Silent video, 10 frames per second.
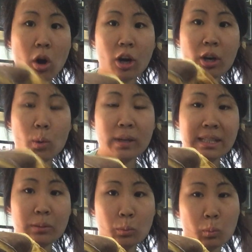are going
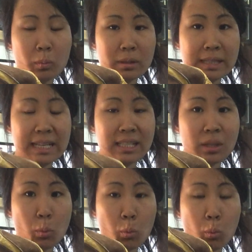to need
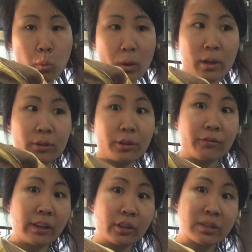to wiggle your
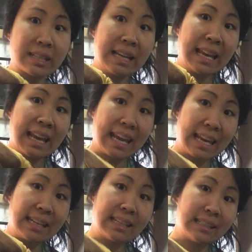fingers
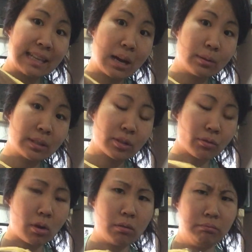in and down his
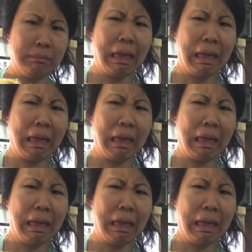throat.